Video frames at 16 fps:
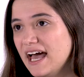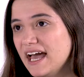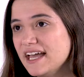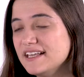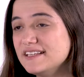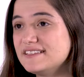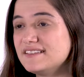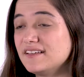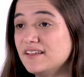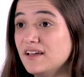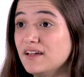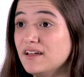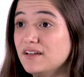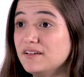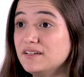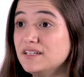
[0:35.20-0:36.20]
as
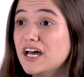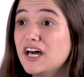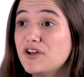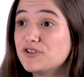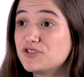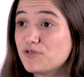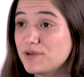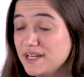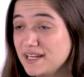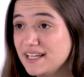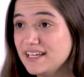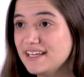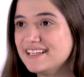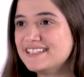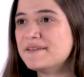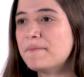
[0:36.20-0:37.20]
the Nano
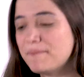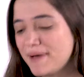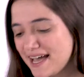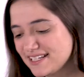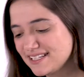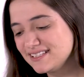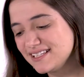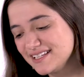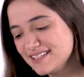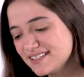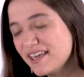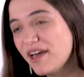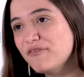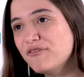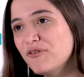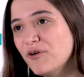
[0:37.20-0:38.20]
3D is a patented
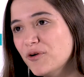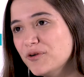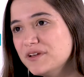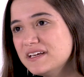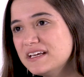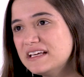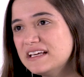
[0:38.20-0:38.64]
scaffold